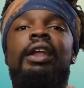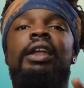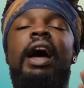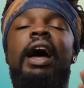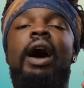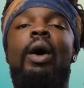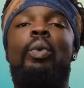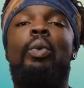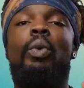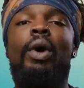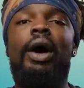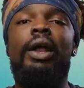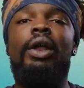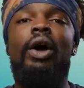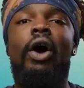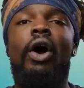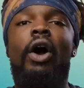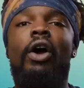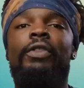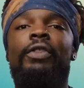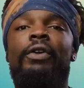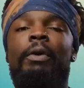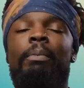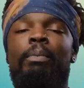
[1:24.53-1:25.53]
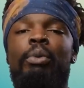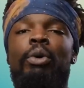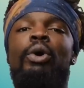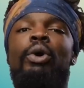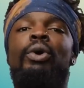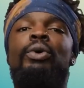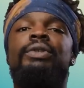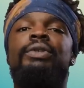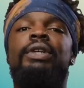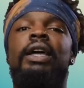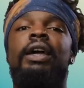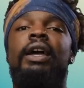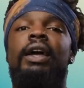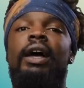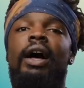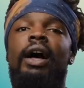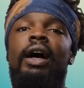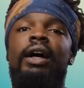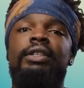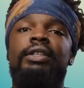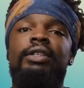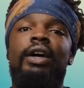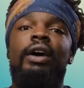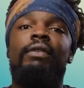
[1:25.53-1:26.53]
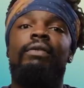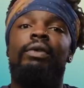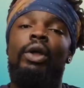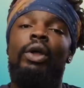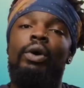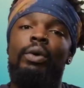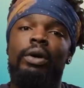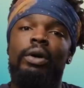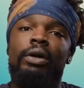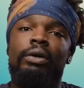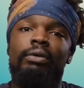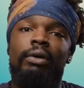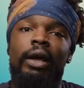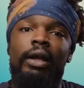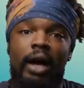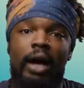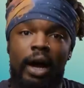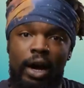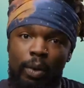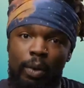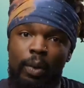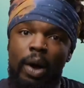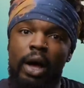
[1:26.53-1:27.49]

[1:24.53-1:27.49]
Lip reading: Now, what are the pros and cons of lower and higher